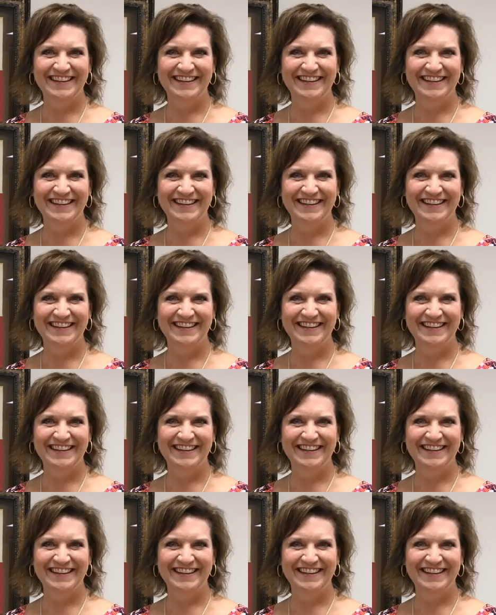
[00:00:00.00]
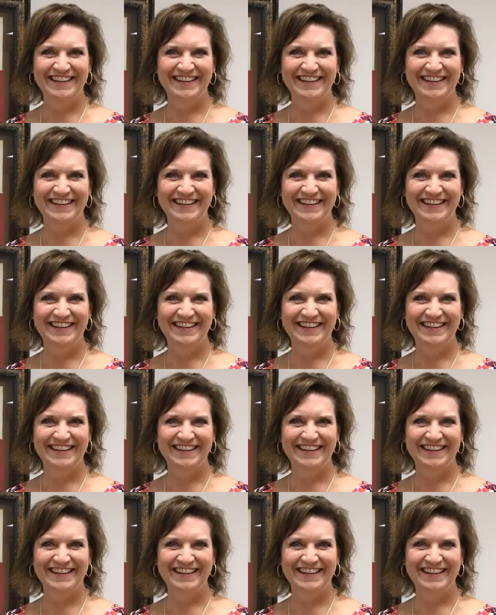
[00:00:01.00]

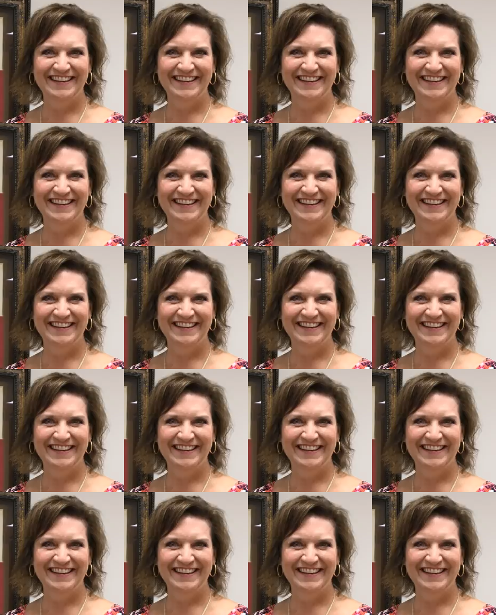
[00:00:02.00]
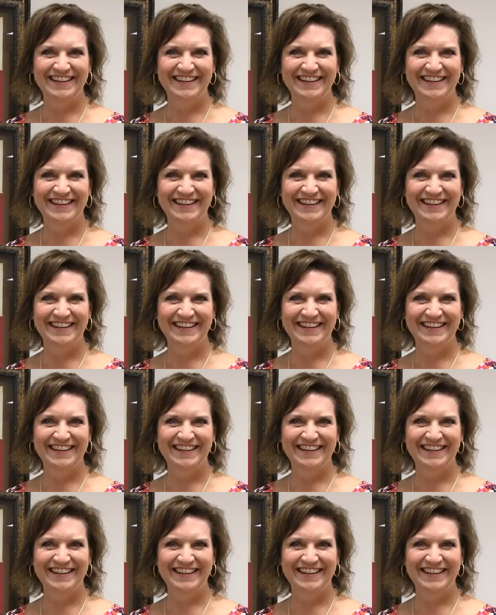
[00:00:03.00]

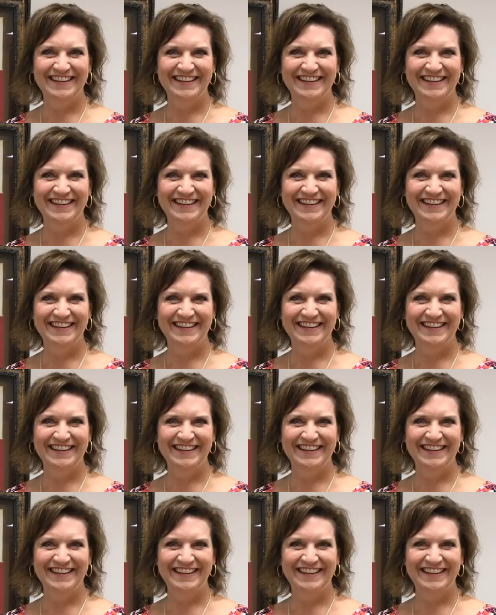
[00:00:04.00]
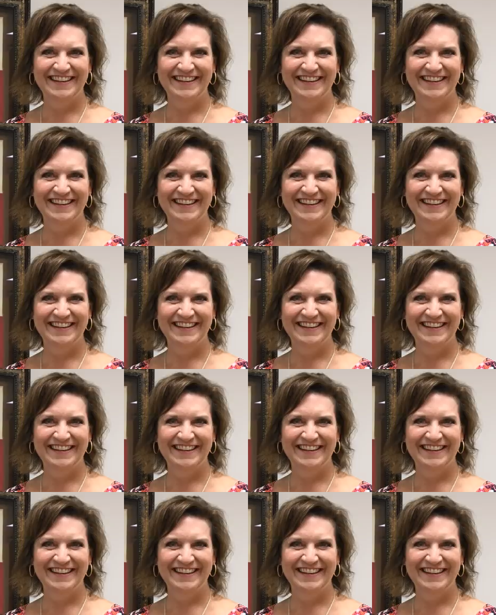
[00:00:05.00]
(no lip movement)